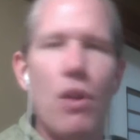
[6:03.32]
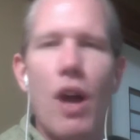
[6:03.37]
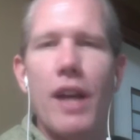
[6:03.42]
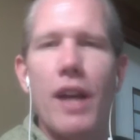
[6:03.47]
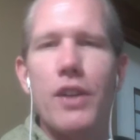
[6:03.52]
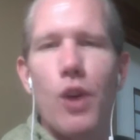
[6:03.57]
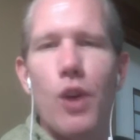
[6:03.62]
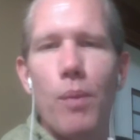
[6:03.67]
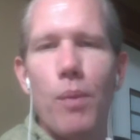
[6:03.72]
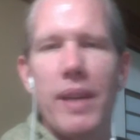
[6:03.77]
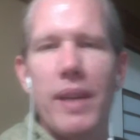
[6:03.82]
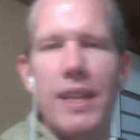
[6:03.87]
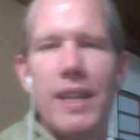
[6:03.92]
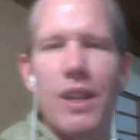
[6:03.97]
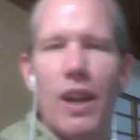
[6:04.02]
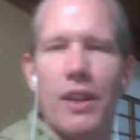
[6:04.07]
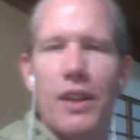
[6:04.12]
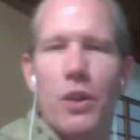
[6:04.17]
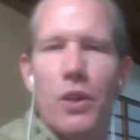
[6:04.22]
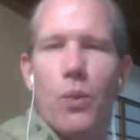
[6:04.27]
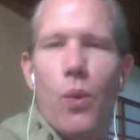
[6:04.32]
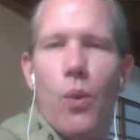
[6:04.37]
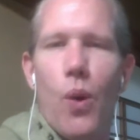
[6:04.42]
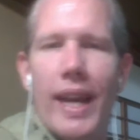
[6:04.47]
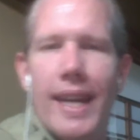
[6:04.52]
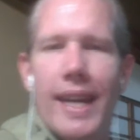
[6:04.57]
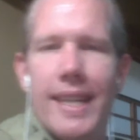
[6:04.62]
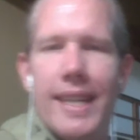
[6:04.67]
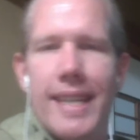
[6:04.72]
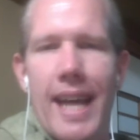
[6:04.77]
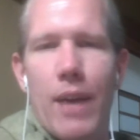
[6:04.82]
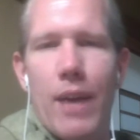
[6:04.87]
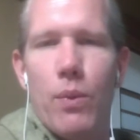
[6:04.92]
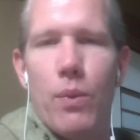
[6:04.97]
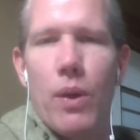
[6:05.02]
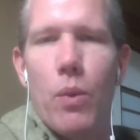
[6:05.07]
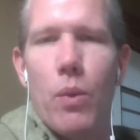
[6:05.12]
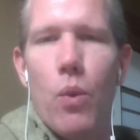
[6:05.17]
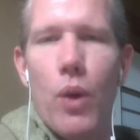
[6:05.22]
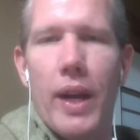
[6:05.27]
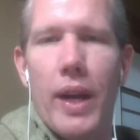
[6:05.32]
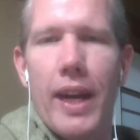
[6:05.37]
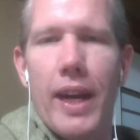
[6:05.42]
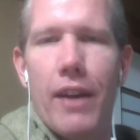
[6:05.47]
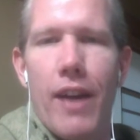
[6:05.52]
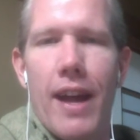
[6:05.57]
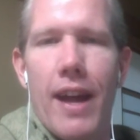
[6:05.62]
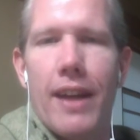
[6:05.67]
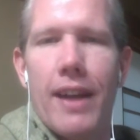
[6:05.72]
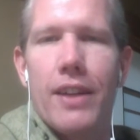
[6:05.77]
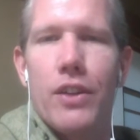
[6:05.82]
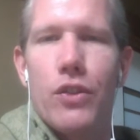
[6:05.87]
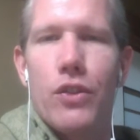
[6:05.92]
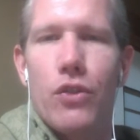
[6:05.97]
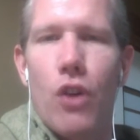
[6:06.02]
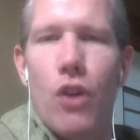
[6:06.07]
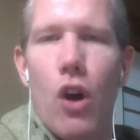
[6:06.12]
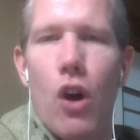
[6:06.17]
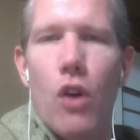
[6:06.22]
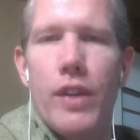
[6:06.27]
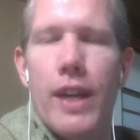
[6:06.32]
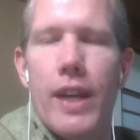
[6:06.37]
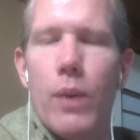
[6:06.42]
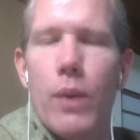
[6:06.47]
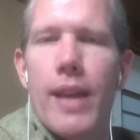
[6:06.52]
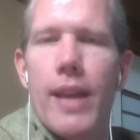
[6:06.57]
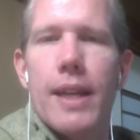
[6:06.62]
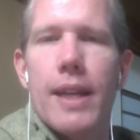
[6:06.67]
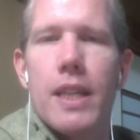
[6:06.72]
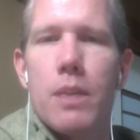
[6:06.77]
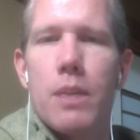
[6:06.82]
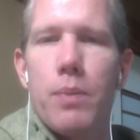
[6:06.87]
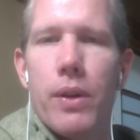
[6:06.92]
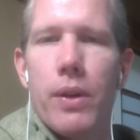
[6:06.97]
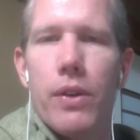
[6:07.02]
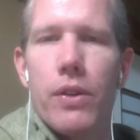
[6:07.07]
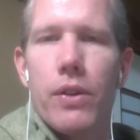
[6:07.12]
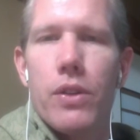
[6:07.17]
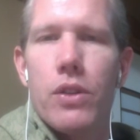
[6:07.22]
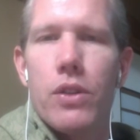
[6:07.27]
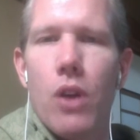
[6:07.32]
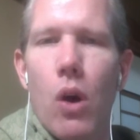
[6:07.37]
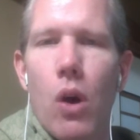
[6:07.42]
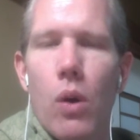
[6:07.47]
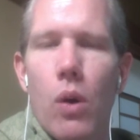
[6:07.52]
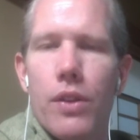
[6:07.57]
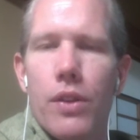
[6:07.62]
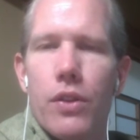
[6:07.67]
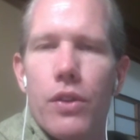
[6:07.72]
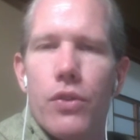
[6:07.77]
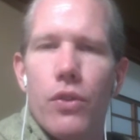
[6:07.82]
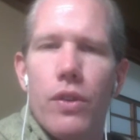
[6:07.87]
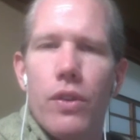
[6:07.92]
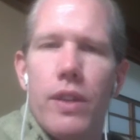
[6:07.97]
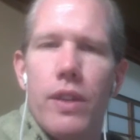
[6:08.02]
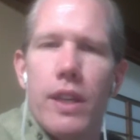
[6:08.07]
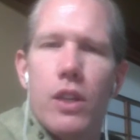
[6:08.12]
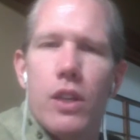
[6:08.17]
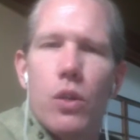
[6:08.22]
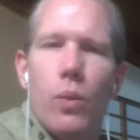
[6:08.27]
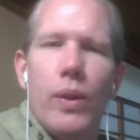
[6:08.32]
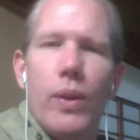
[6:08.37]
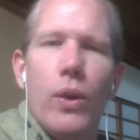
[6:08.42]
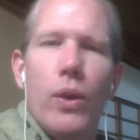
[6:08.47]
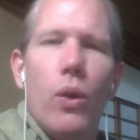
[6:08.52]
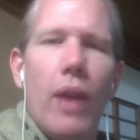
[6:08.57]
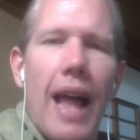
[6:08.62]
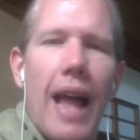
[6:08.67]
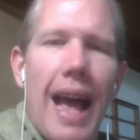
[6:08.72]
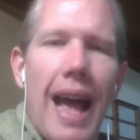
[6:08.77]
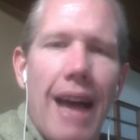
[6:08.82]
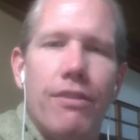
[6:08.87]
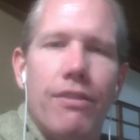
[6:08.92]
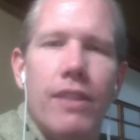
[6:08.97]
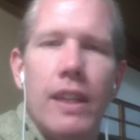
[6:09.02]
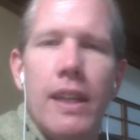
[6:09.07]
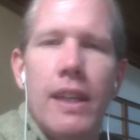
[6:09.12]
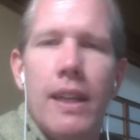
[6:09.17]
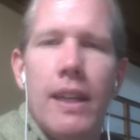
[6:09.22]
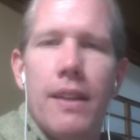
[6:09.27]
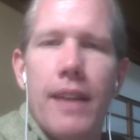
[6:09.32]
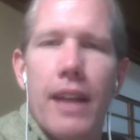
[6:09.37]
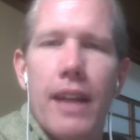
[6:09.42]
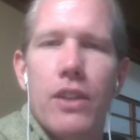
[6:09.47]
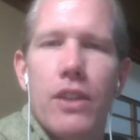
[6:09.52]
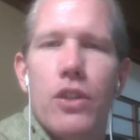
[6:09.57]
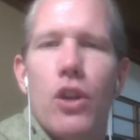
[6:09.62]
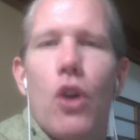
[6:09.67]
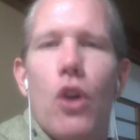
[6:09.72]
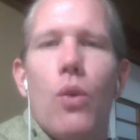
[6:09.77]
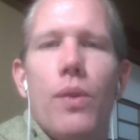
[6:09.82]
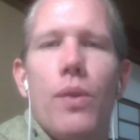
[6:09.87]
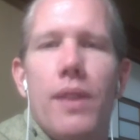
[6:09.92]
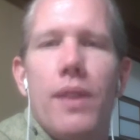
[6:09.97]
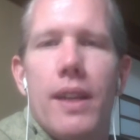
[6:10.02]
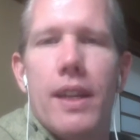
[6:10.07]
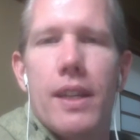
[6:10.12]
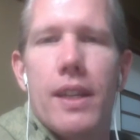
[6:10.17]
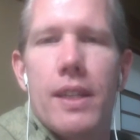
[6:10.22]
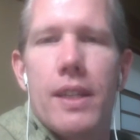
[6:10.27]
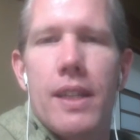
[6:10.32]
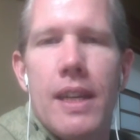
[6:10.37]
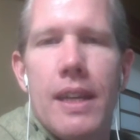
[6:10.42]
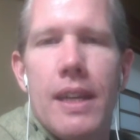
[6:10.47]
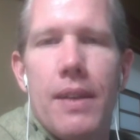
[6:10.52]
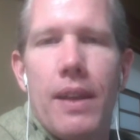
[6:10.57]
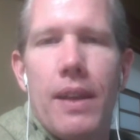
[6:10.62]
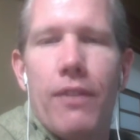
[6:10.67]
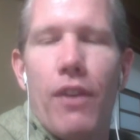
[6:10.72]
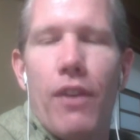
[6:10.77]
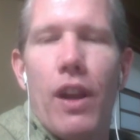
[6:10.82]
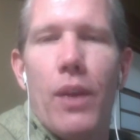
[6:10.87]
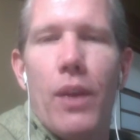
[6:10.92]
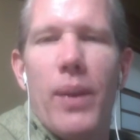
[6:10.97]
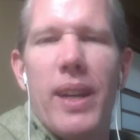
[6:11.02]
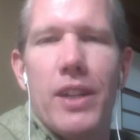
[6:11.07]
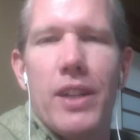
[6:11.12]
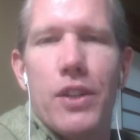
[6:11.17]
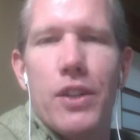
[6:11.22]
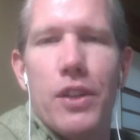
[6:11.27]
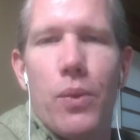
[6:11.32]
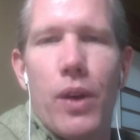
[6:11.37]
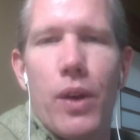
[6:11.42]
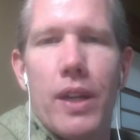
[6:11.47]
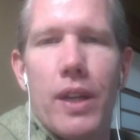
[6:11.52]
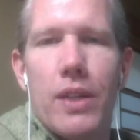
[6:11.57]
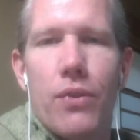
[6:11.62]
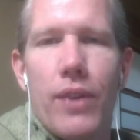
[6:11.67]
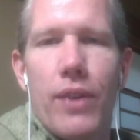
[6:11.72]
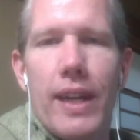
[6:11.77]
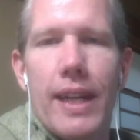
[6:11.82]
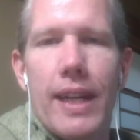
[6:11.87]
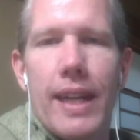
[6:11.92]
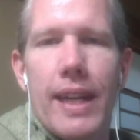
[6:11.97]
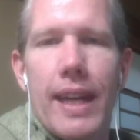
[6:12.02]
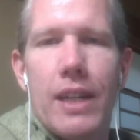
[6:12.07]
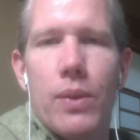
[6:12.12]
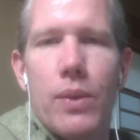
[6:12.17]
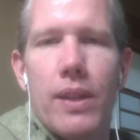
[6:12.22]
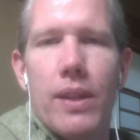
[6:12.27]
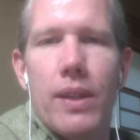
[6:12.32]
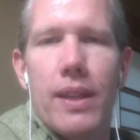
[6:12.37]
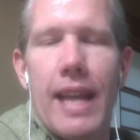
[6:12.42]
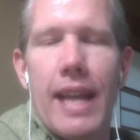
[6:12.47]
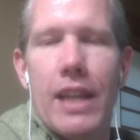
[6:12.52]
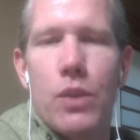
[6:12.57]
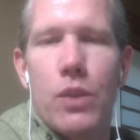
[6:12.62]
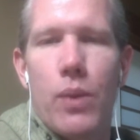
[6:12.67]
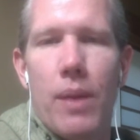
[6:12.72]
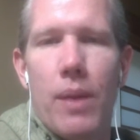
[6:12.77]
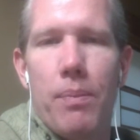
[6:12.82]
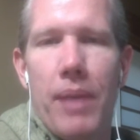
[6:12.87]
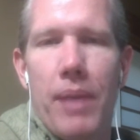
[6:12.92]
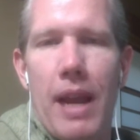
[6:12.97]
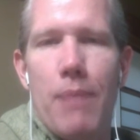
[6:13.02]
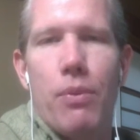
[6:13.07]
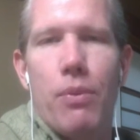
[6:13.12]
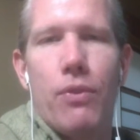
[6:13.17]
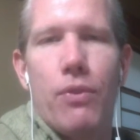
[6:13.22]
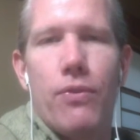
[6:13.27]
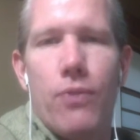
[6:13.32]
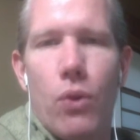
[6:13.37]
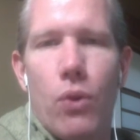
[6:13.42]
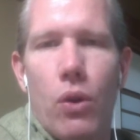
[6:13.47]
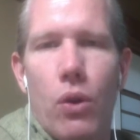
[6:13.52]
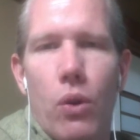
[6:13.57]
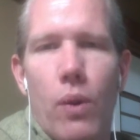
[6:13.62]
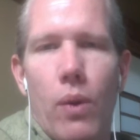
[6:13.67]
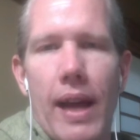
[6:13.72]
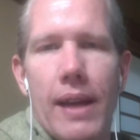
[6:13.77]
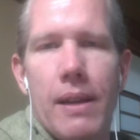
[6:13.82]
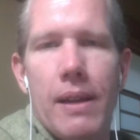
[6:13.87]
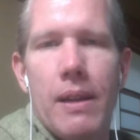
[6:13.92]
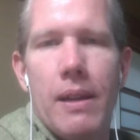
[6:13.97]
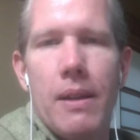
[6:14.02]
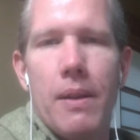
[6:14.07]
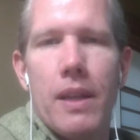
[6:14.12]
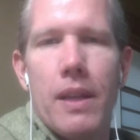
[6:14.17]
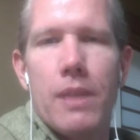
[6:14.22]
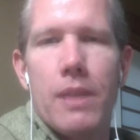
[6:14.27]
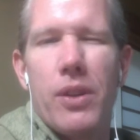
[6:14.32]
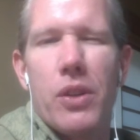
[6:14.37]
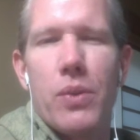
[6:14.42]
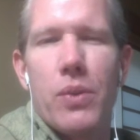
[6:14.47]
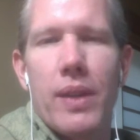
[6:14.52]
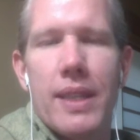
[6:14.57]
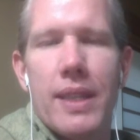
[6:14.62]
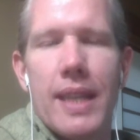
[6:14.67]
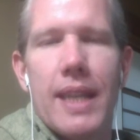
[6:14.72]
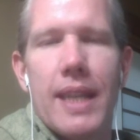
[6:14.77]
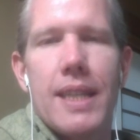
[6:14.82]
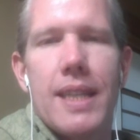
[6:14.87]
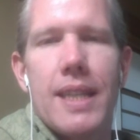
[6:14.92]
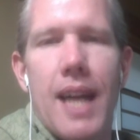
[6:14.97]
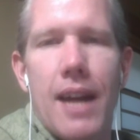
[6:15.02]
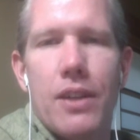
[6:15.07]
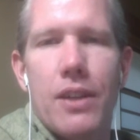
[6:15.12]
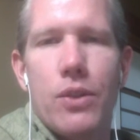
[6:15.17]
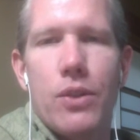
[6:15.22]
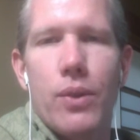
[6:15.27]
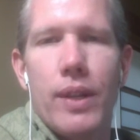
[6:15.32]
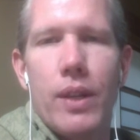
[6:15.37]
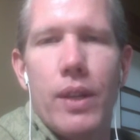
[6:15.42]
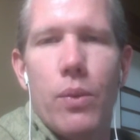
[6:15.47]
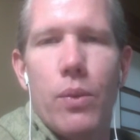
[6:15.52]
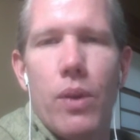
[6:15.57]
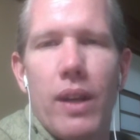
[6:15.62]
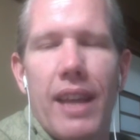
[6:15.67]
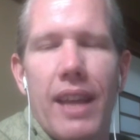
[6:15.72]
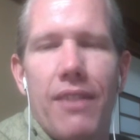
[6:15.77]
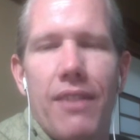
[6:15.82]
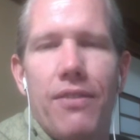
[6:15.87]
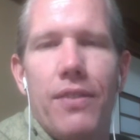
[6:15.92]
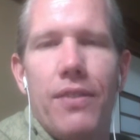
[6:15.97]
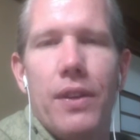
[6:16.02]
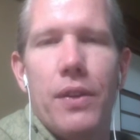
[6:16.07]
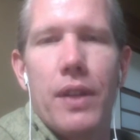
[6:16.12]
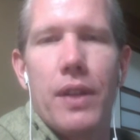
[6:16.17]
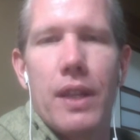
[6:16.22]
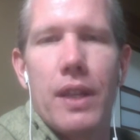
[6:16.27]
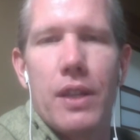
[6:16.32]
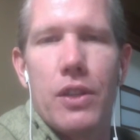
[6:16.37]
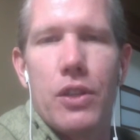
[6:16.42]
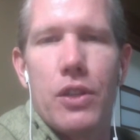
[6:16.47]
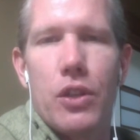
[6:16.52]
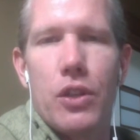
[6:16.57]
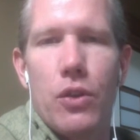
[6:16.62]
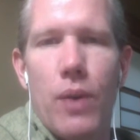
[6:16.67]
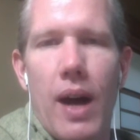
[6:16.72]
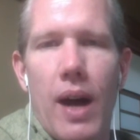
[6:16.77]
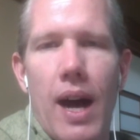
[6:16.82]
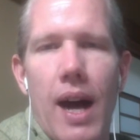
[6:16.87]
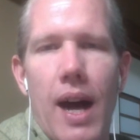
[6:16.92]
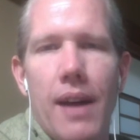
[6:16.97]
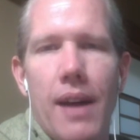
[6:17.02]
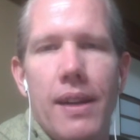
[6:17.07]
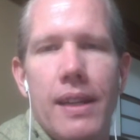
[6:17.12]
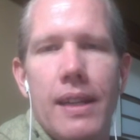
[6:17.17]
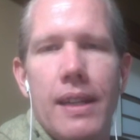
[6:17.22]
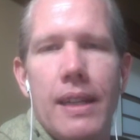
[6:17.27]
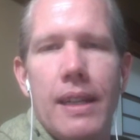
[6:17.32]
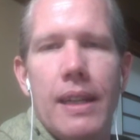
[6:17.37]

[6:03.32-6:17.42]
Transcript: like zombies, like the Walking Dead. We're walking around controlled, yet without a spirit or soul. And the truth is that we all have that soul within us, if only we can do the work to reconnect with it. And that's where people fall away, is because once they start doing the work, they feel that it's too hard,